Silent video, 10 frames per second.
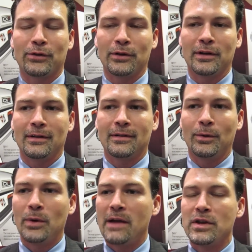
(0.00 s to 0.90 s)

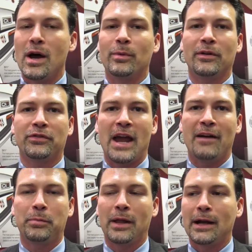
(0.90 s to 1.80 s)
So we have a number of
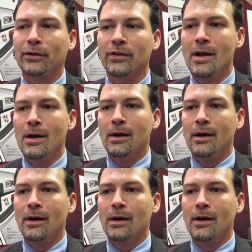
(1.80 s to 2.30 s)
staff players,